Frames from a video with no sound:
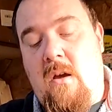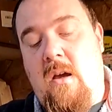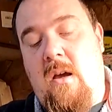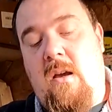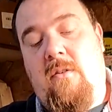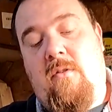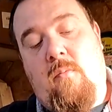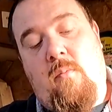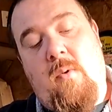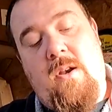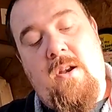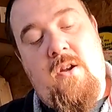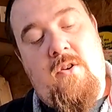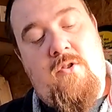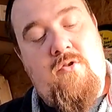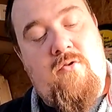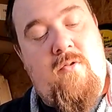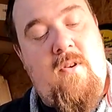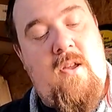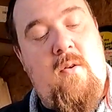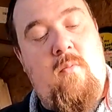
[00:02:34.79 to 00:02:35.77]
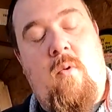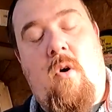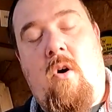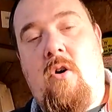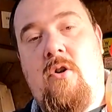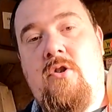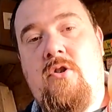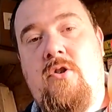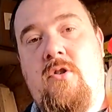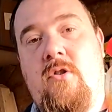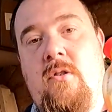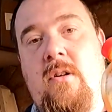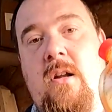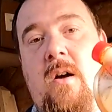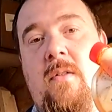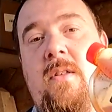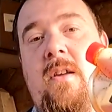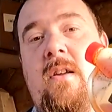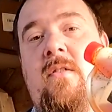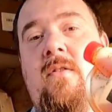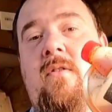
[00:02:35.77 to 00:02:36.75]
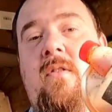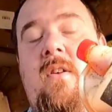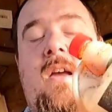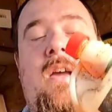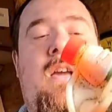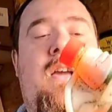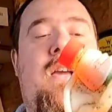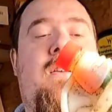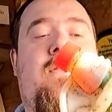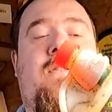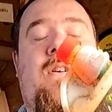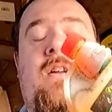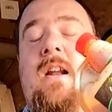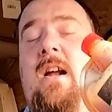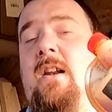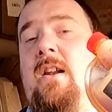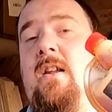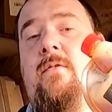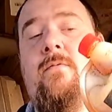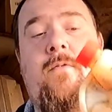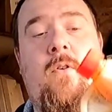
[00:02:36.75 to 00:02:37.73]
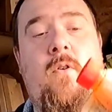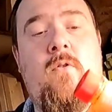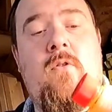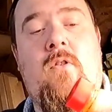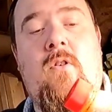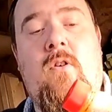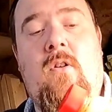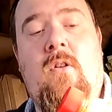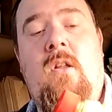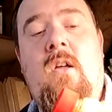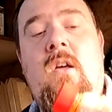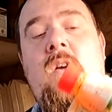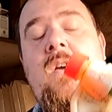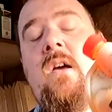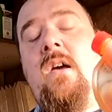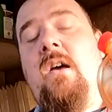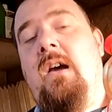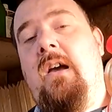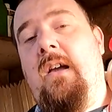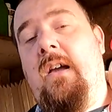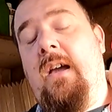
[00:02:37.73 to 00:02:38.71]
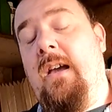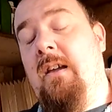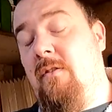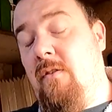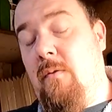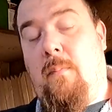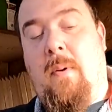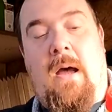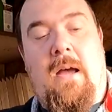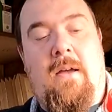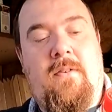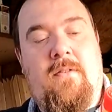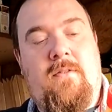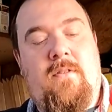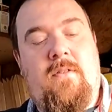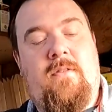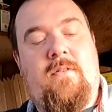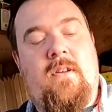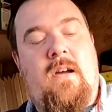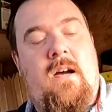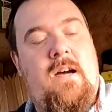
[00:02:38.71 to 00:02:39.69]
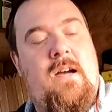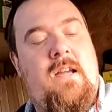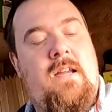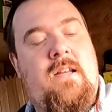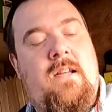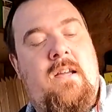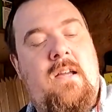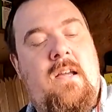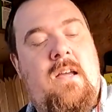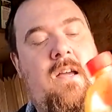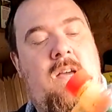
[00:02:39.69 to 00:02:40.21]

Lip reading: is a winter tree wash. Now this is an antifungal, it is a pesticide.